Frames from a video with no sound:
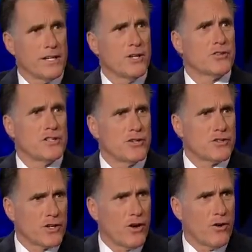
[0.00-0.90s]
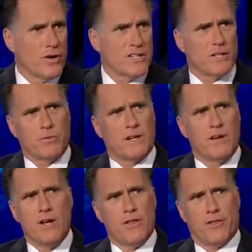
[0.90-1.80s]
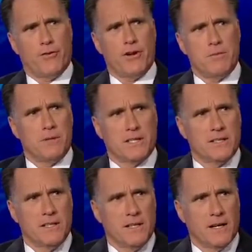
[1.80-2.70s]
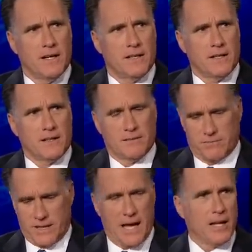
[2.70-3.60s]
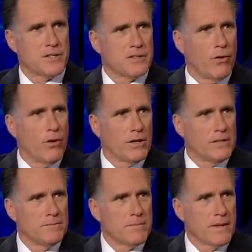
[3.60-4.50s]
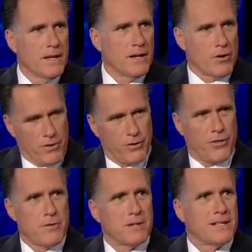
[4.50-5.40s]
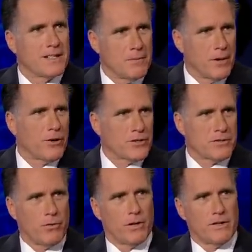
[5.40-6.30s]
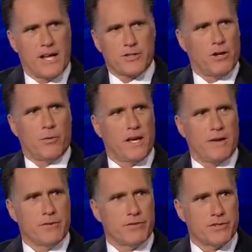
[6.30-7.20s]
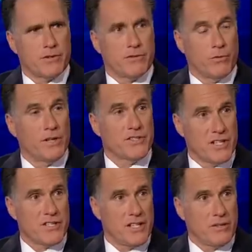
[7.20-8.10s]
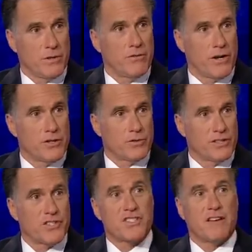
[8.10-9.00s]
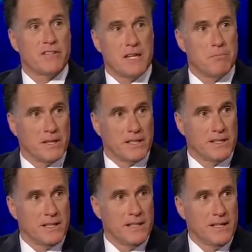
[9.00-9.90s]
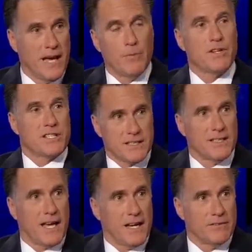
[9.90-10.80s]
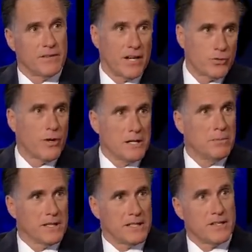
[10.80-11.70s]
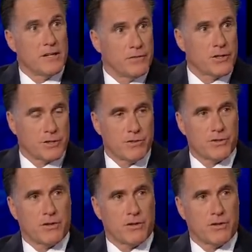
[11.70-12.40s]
years and years ago. He said we have 30 billion gallons of oil, or 30 billion barrels of oil. That's all we have in the reserve. Well, since then, we've already drilled 70 billion, and we still have 20 billion in the official reserve.